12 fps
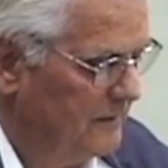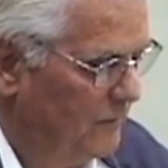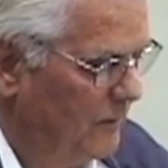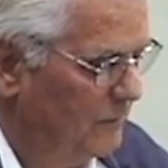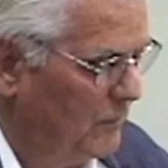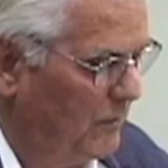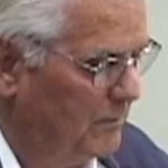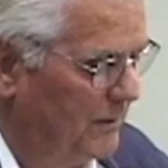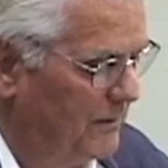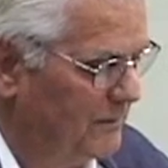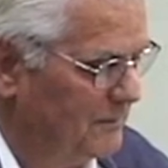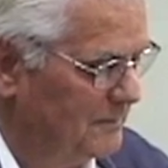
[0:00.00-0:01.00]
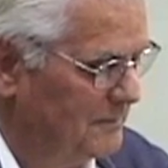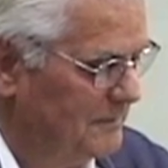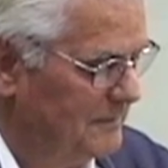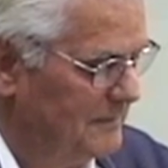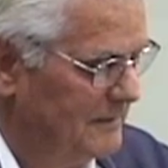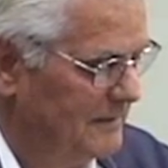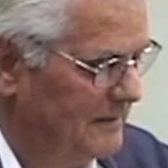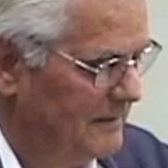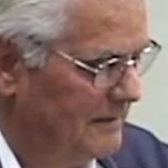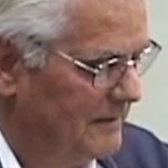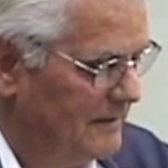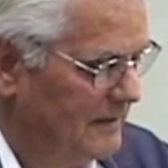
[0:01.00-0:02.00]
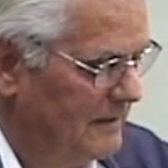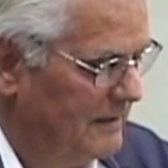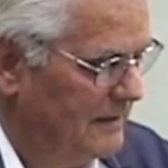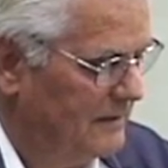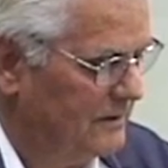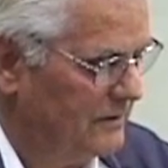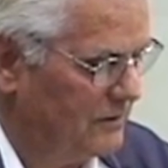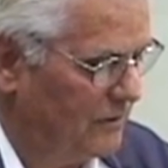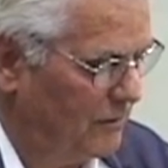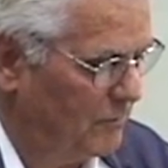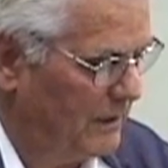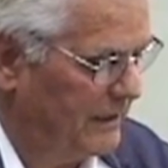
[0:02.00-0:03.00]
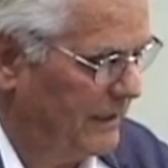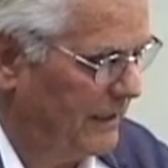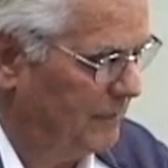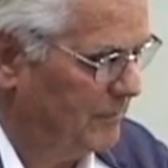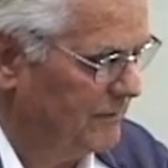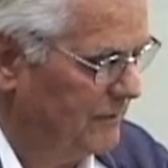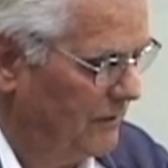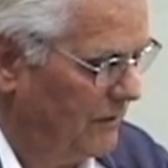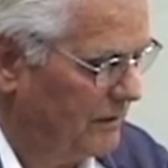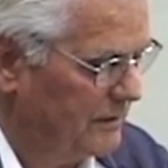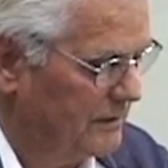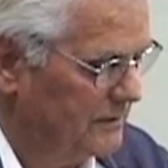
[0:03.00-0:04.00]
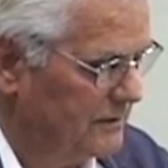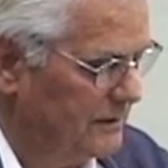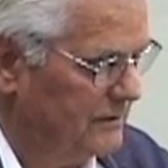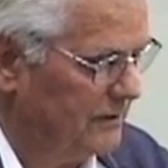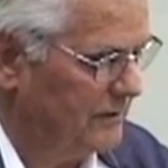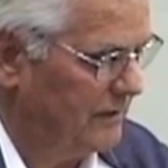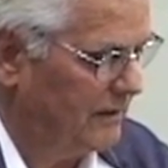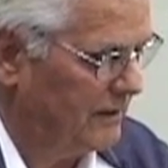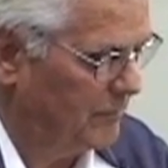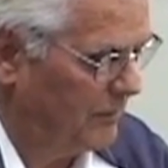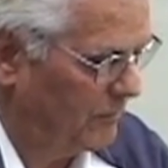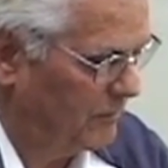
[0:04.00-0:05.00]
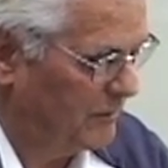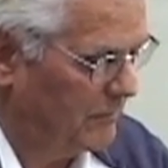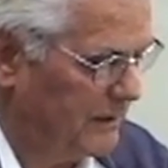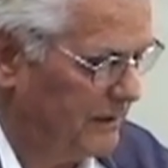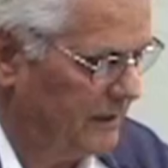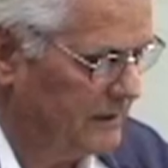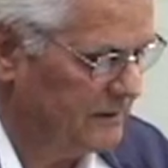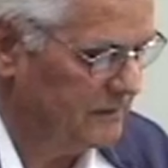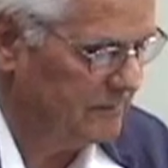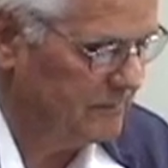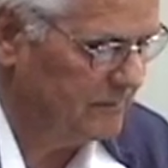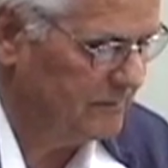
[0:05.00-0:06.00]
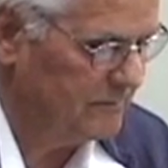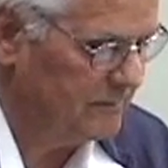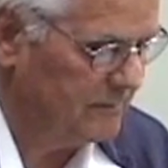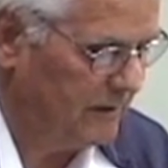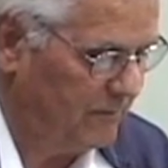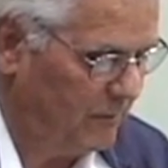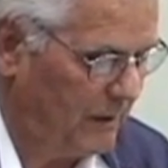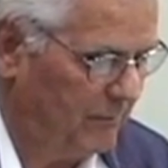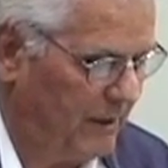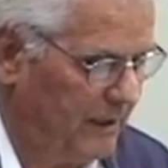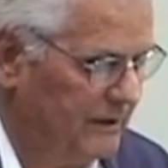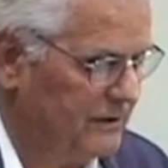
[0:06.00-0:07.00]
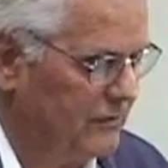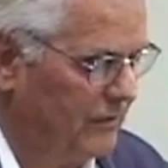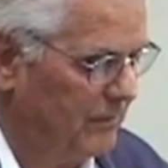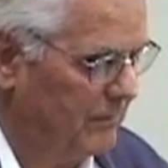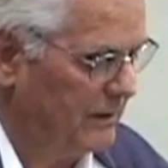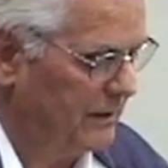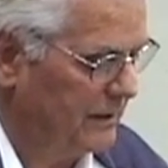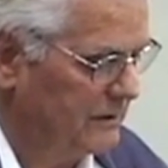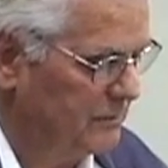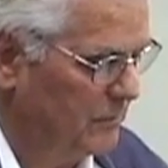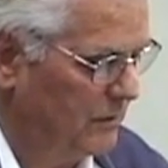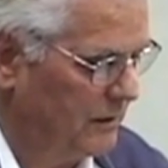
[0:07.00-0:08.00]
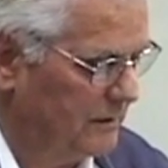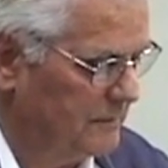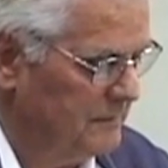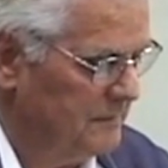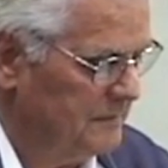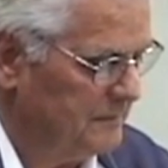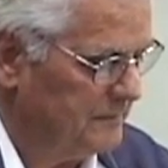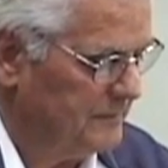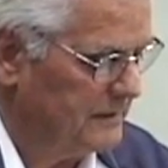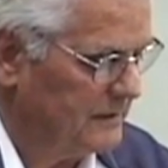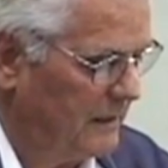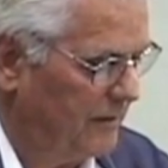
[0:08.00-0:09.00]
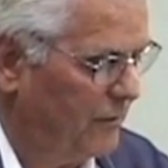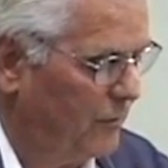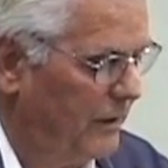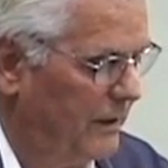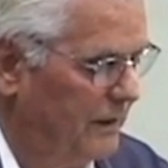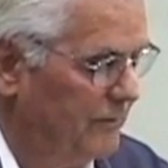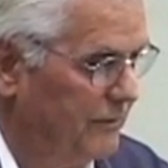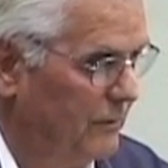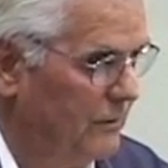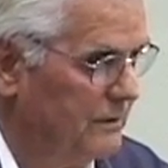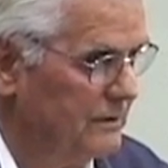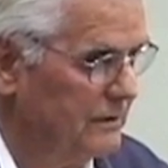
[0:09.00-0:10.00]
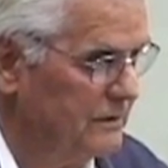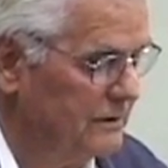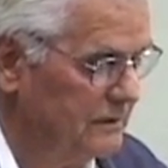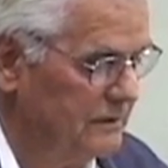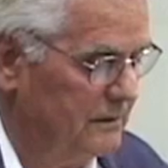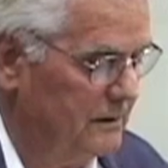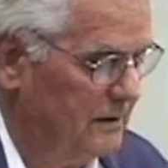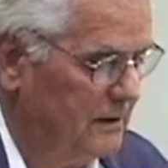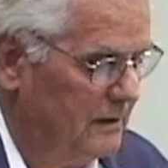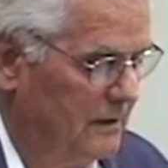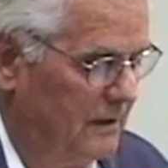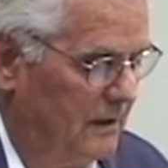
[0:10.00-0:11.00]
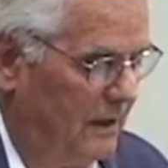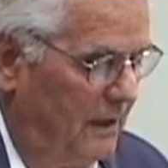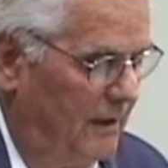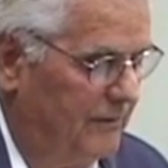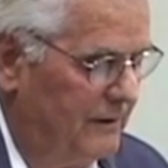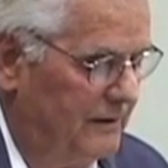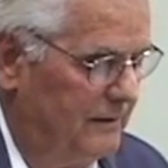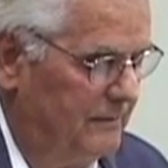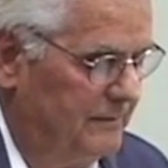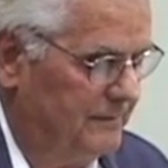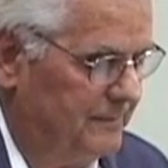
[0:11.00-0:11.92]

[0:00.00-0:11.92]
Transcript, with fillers: One more poem. This is called My Cap of Darkness. It's a title poem of my next of my manuscript, my next book. It's got three influences. Ovid,